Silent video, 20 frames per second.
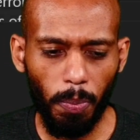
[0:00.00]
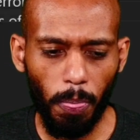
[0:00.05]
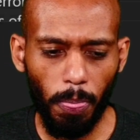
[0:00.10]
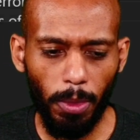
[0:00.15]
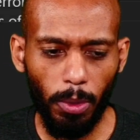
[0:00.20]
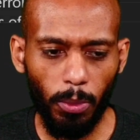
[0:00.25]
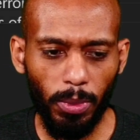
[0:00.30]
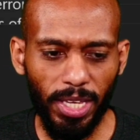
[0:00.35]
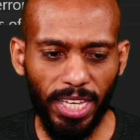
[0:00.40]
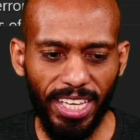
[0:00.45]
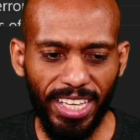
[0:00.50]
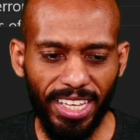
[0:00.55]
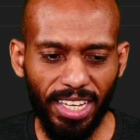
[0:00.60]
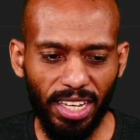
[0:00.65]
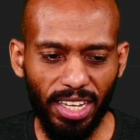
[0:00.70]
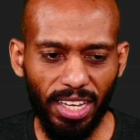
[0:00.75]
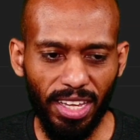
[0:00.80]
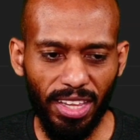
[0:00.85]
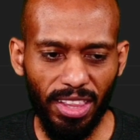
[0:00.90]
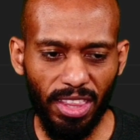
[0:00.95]

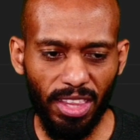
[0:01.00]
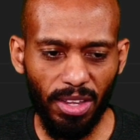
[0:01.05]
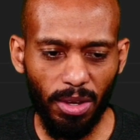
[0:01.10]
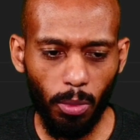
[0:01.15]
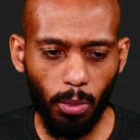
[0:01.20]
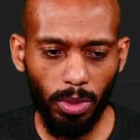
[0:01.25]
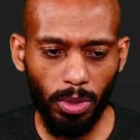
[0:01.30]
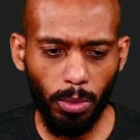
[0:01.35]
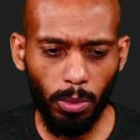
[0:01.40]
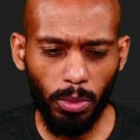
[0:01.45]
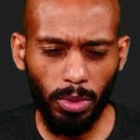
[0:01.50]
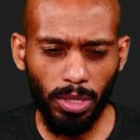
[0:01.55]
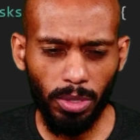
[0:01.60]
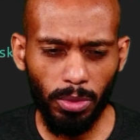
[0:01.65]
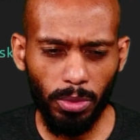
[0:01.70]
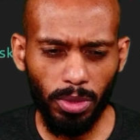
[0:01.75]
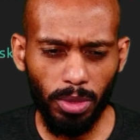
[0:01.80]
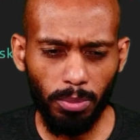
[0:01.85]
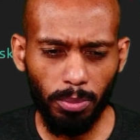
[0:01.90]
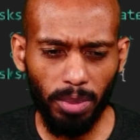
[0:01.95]
when
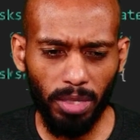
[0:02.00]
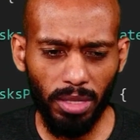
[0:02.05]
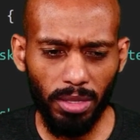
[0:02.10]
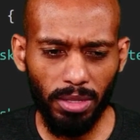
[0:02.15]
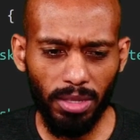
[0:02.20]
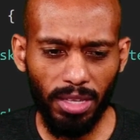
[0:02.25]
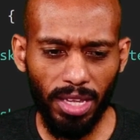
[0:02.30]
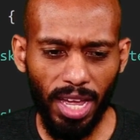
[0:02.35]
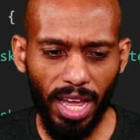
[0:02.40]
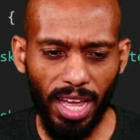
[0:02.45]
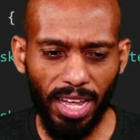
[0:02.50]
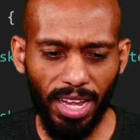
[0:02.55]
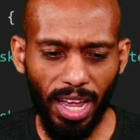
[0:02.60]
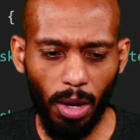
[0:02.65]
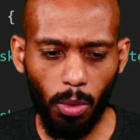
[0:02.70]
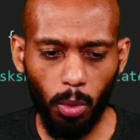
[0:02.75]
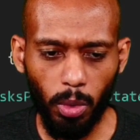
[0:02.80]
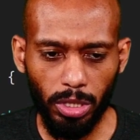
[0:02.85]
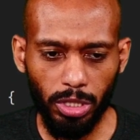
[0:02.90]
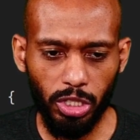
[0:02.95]
we build a
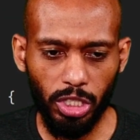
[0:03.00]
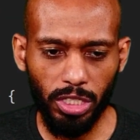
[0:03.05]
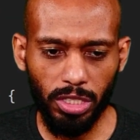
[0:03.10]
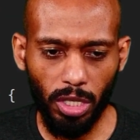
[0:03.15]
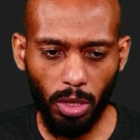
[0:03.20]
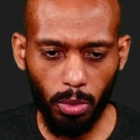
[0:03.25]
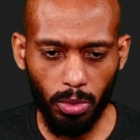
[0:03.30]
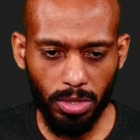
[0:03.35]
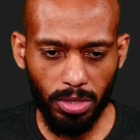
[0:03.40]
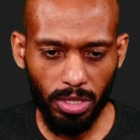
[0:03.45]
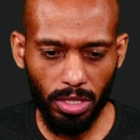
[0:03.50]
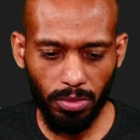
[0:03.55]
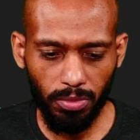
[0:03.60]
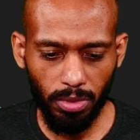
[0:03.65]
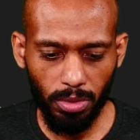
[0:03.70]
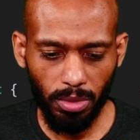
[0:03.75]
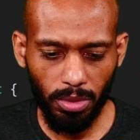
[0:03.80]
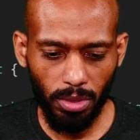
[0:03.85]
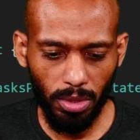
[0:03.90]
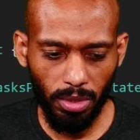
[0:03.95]
widget or
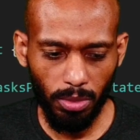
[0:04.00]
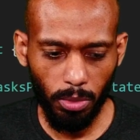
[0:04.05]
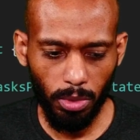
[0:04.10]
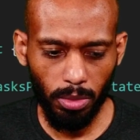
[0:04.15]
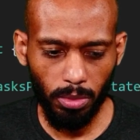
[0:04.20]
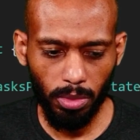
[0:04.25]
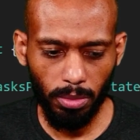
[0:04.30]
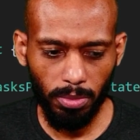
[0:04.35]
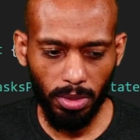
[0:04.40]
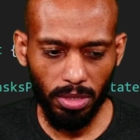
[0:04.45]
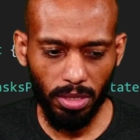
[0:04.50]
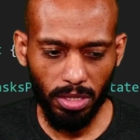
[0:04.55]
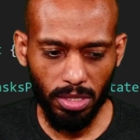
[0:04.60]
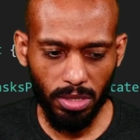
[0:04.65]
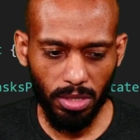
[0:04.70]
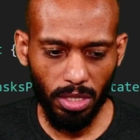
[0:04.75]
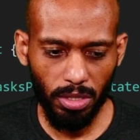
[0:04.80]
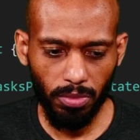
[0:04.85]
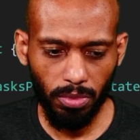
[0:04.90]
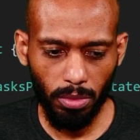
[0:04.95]
when we build a
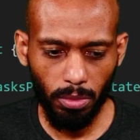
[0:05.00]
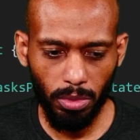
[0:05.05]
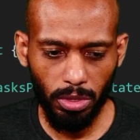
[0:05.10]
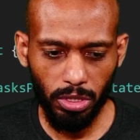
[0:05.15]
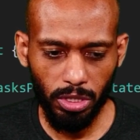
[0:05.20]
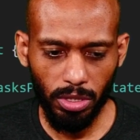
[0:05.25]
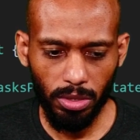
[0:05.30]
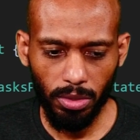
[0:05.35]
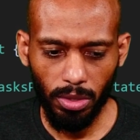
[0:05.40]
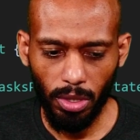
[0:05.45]
stateful widget,